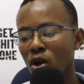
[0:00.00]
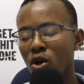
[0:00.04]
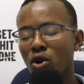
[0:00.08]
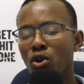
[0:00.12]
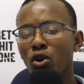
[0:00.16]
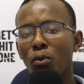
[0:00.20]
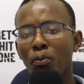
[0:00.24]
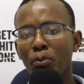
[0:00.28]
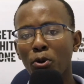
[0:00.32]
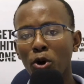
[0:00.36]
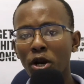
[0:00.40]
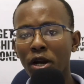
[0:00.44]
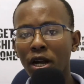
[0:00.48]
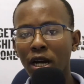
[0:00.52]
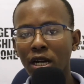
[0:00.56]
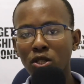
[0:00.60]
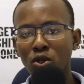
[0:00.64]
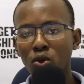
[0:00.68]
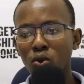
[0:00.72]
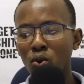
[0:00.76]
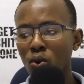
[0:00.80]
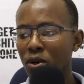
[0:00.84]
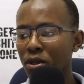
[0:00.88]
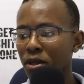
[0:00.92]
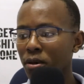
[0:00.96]
your product?
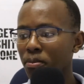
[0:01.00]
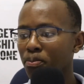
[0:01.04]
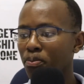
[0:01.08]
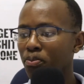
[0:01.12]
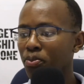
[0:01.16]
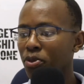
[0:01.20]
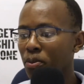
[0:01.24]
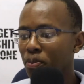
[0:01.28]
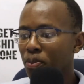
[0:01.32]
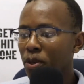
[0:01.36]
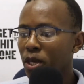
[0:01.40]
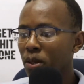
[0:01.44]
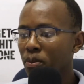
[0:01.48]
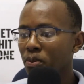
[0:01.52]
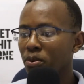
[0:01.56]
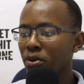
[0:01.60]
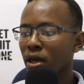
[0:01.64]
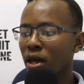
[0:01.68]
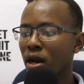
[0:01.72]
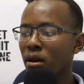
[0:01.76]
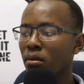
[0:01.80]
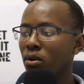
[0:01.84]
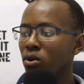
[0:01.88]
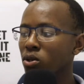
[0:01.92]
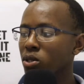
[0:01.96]
Who are the people
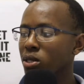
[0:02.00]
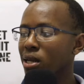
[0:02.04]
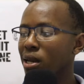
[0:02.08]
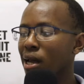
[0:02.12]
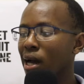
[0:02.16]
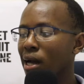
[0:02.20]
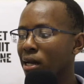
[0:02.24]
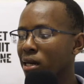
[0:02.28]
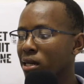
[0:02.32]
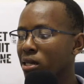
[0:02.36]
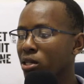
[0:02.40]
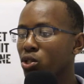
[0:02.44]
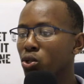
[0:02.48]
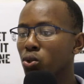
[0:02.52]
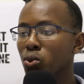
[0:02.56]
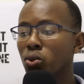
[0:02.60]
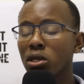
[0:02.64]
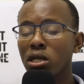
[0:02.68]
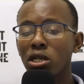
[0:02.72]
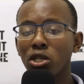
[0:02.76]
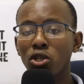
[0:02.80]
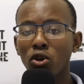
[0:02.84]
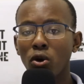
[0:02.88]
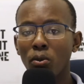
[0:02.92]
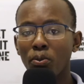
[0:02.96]
that are most likely to
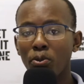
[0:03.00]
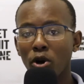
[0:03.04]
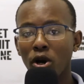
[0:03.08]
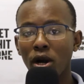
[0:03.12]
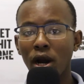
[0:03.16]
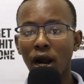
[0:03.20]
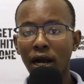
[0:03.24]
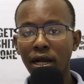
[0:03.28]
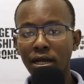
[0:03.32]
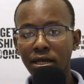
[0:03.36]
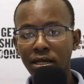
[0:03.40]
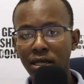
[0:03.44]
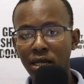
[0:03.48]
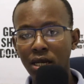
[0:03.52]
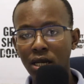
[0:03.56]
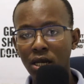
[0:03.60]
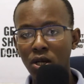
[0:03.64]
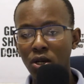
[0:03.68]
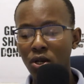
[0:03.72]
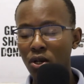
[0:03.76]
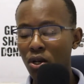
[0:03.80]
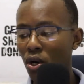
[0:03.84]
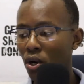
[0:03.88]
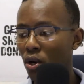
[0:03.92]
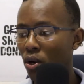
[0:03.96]
need your product?
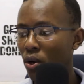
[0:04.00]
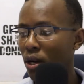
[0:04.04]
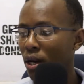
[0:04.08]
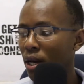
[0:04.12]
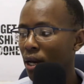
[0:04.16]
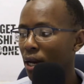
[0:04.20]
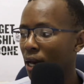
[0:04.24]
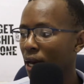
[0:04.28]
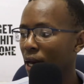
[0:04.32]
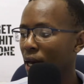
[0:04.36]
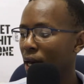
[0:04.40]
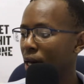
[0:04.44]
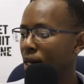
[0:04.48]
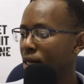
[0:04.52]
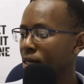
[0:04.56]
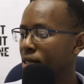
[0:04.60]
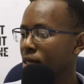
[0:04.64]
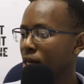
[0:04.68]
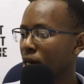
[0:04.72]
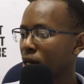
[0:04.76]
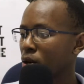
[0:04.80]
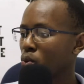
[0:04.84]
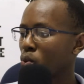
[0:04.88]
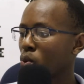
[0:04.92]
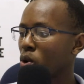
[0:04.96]

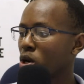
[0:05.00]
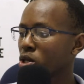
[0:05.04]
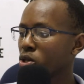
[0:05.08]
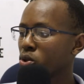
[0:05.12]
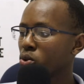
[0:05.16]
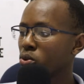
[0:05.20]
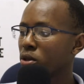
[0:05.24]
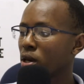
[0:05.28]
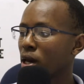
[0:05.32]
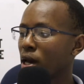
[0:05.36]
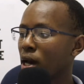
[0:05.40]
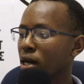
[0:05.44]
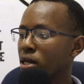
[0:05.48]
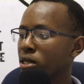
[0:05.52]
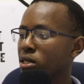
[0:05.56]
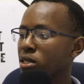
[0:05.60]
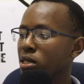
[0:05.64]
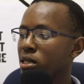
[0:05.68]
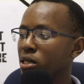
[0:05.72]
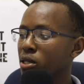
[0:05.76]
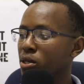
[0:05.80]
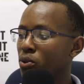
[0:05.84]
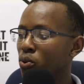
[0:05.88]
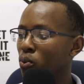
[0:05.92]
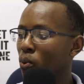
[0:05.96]
And what do they
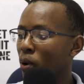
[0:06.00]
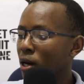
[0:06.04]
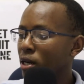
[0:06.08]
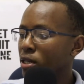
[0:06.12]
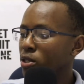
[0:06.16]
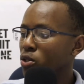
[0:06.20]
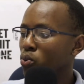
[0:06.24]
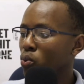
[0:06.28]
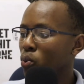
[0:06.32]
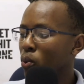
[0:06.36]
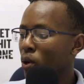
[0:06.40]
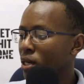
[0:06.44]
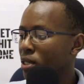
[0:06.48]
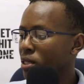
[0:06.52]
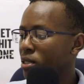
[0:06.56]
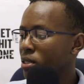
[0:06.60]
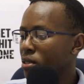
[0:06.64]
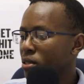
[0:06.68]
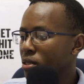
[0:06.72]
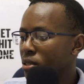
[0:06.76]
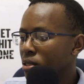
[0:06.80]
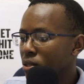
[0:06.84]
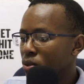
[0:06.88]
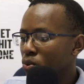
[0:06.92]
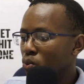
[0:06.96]
actually want?
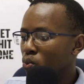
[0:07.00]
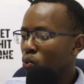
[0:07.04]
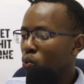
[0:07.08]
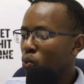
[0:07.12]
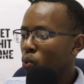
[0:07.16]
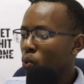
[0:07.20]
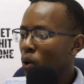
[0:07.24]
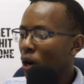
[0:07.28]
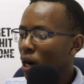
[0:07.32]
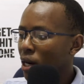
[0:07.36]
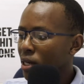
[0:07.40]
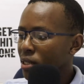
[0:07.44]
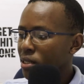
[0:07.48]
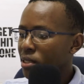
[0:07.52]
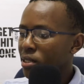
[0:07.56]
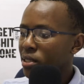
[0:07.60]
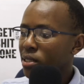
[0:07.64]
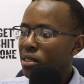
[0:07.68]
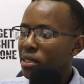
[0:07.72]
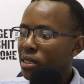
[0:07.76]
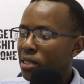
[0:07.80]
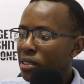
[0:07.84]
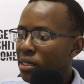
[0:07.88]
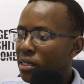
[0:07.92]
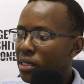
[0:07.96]
What
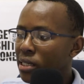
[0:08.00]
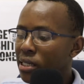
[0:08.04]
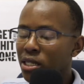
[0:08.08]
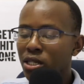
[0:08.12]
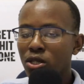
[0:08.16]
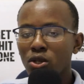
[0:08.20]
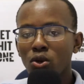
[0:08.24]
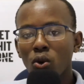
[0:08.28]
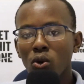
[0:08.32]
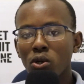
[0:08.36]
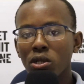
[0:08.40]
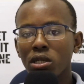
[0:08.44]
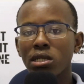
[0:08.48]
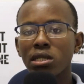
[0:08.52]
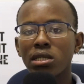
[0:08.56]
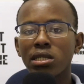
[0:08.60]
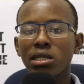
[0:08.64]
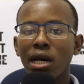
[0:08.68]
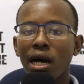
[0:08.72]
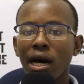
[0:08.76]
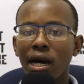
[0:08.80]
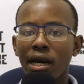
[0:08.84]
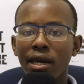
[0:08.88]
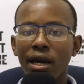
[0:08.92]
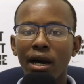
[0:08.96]
need or
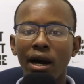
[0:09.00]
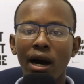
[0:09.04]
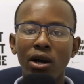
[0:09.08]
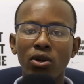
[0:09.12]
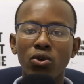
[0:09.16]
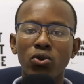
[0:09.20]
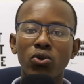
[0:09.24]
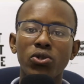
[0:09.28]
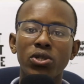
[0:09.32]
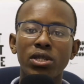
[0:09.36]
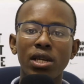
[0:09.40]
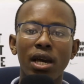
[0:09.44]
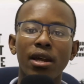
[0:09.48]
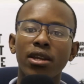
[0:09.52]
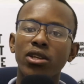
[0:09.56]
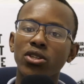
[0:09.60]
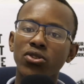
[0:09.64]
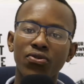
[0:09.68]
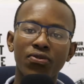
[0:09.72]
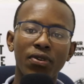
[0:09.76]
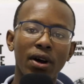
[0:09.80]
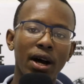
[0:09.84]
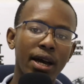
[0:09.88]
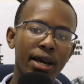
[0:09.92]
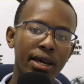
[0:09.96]
desire are you
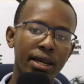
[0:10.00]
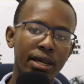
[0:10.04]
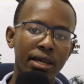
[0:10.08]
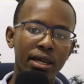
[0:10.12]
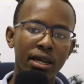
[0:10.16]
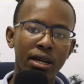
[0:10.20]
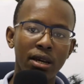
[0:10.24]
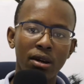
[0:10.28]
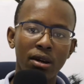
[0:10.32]
satisfying